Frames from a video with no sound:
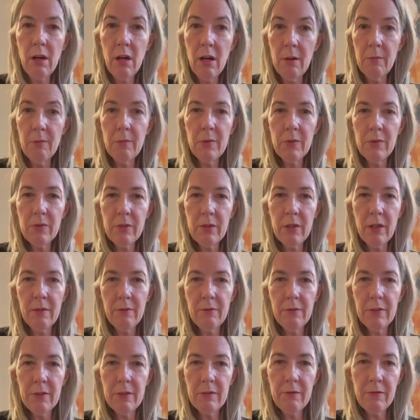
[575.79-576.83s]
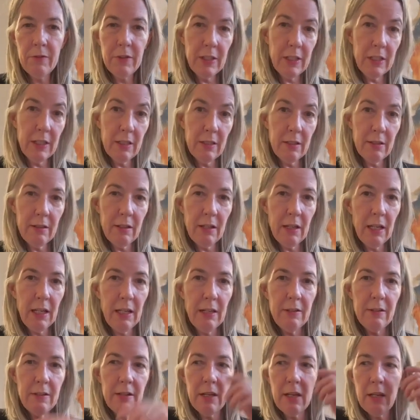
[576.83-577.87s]
utmost confidence that he
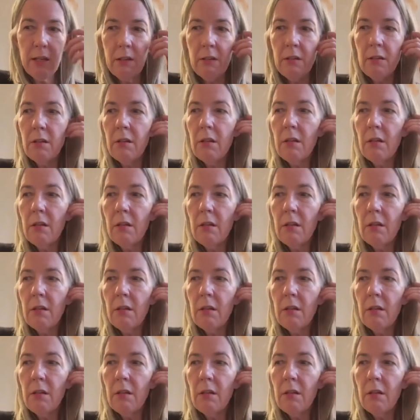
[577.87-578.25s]
did.